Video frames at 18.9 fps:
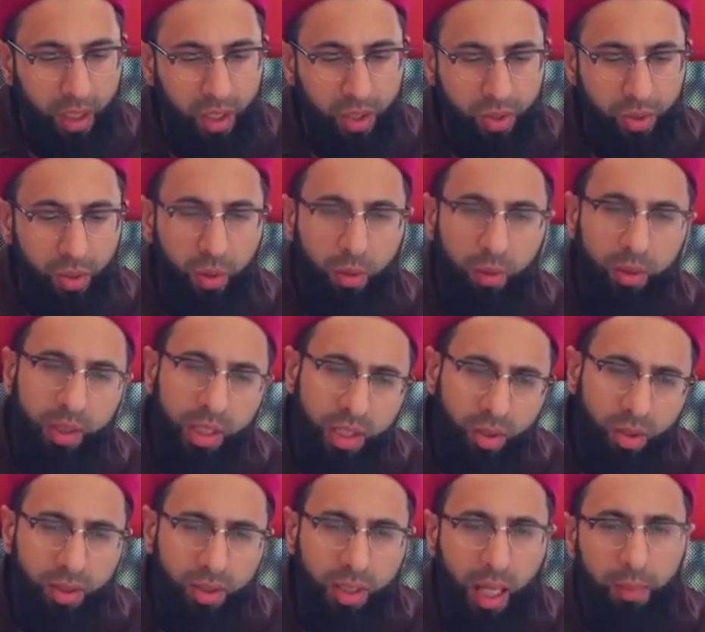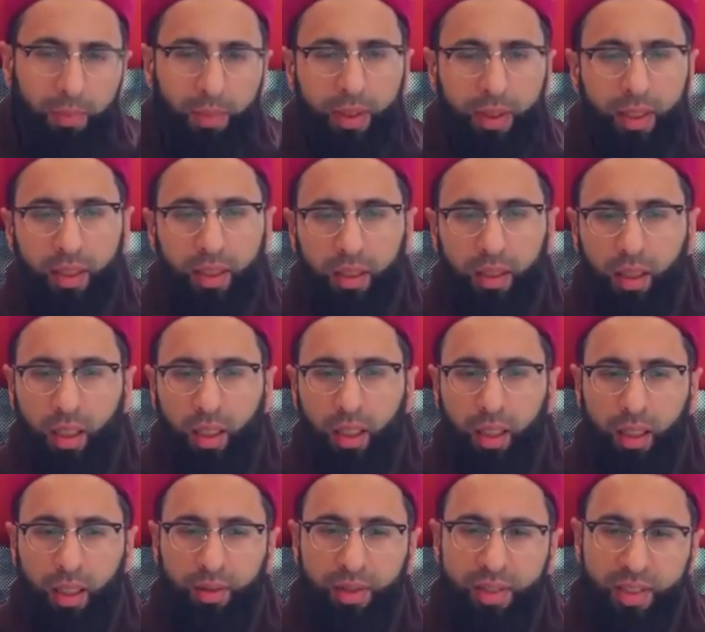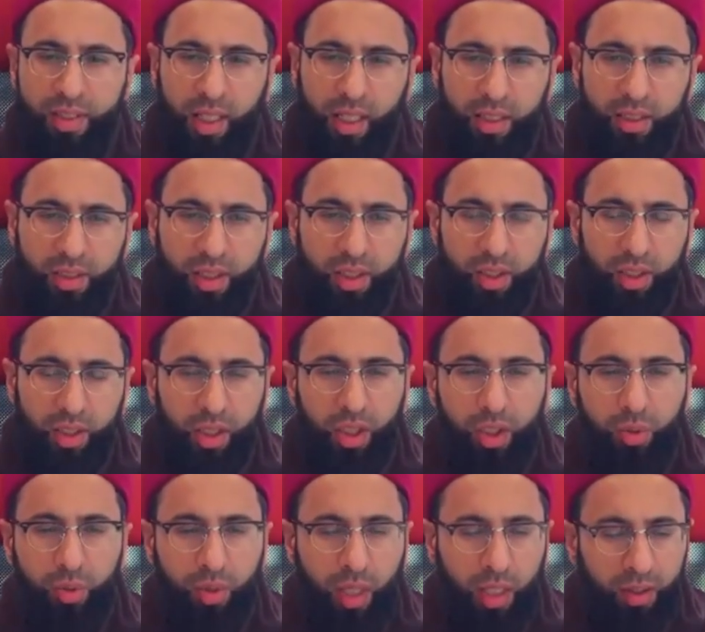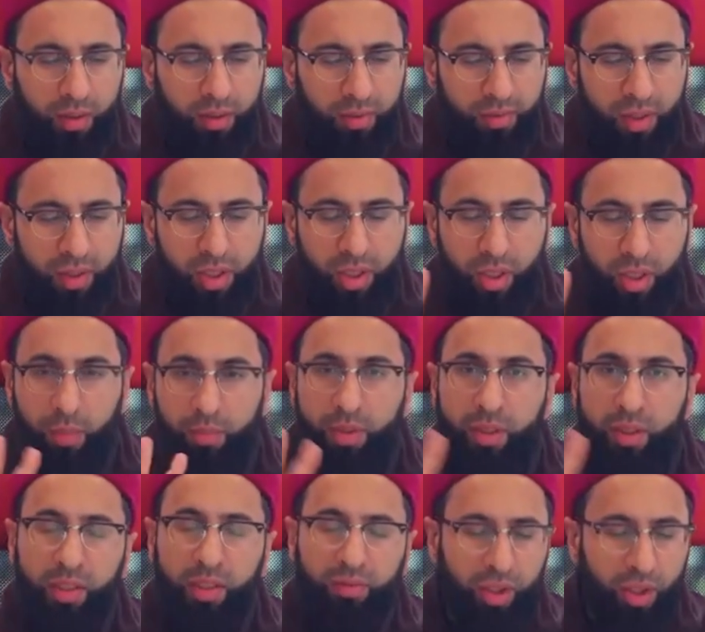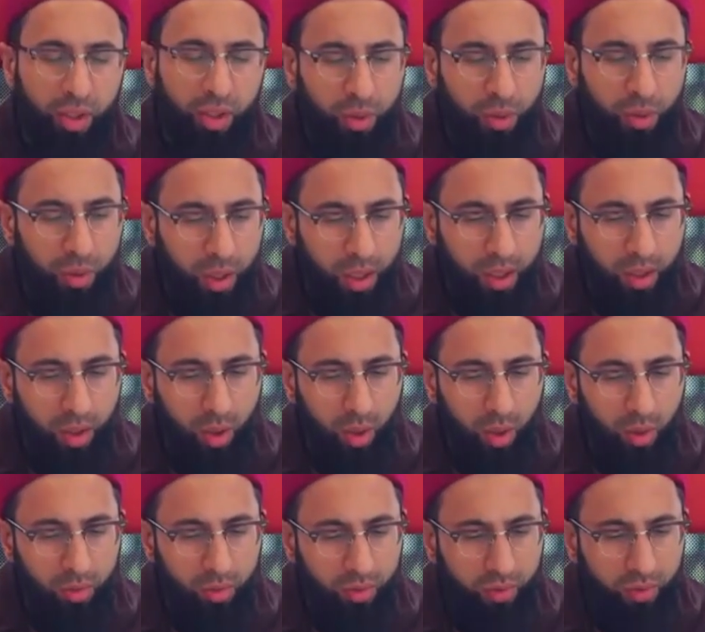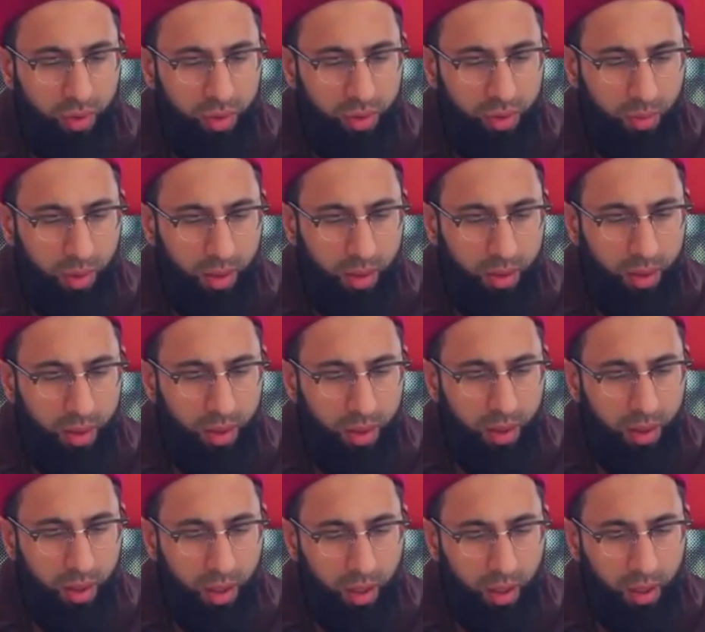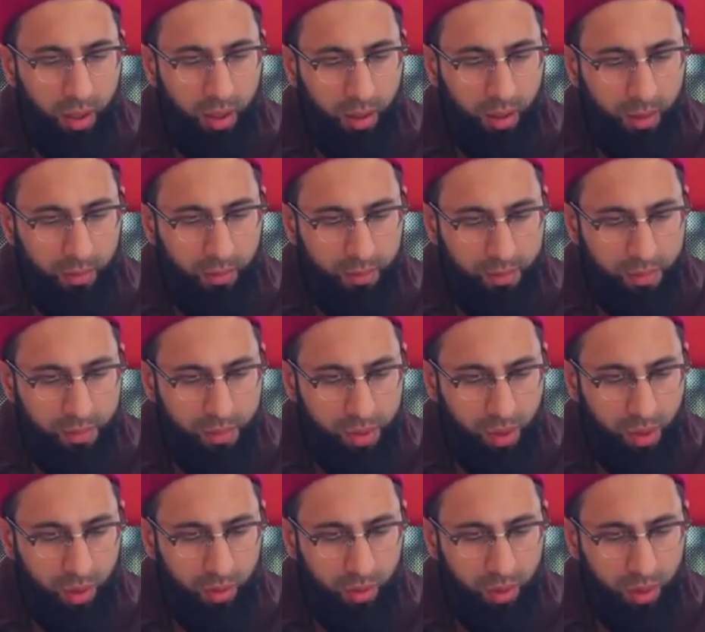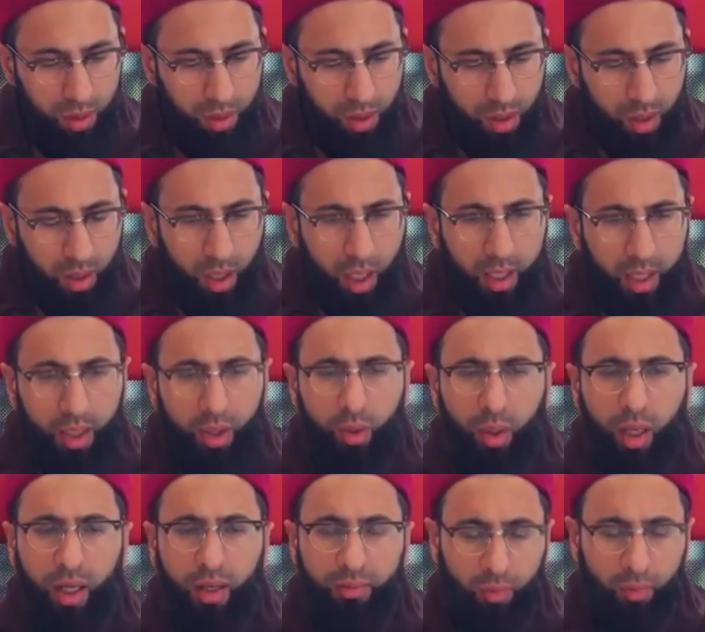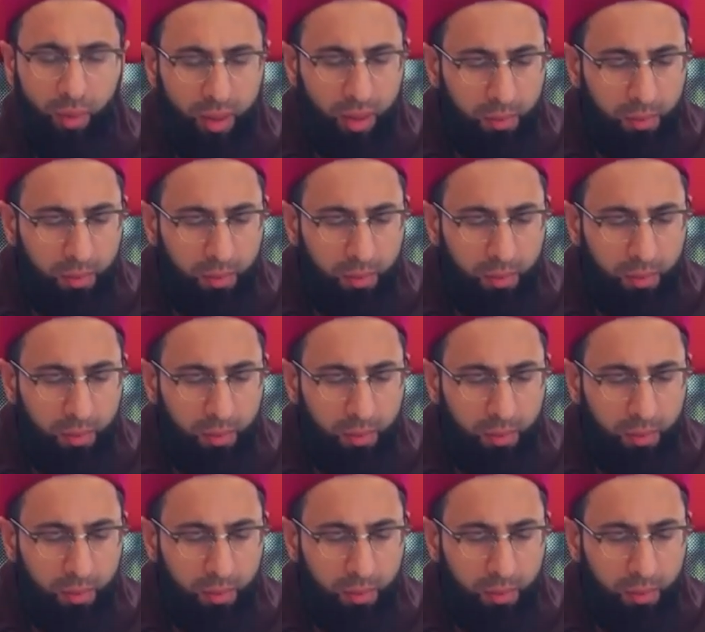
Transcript: So this starts happening around the second century to the end of the first century. I'm just giving you an overview as well. And then you have when the